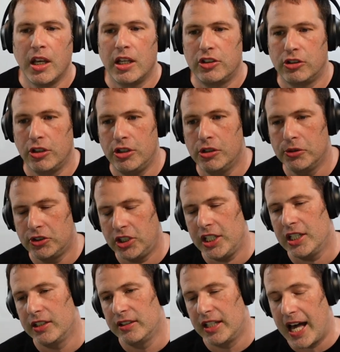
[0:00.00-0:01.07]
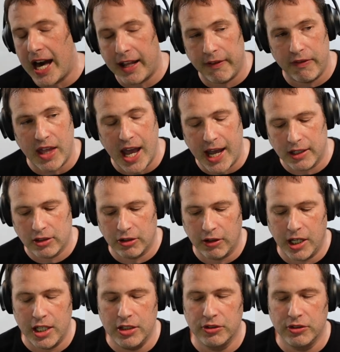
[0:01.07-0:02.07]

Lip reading: So you'll see a lot of that, all right?